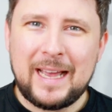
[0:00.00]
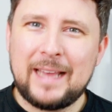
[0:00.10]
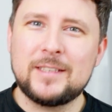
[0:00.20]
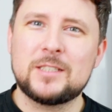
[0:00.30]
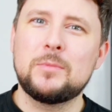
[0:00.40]

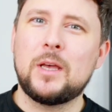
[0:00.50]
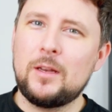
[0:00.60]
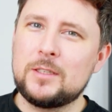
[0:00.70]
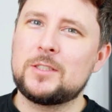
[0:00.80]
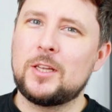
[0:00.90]
And there's some
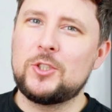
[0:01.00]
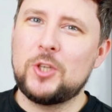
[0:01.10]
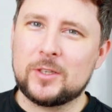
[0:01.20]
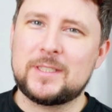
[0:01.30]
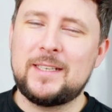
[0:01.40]
colours
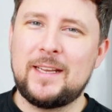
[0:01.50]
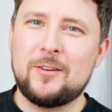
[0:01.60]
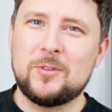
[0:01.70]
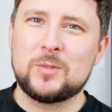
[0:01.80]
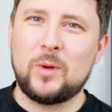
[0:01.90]
chucked in
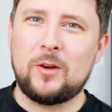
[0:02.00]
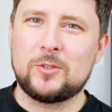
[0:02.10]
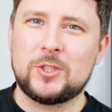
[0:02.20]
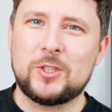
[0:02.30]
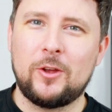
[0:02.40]
here as well
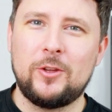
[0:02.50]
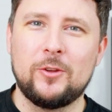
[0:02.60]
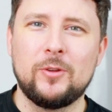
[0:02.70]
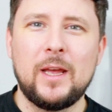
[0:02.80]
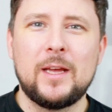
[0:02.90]
to show
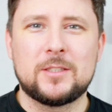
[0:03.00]
you.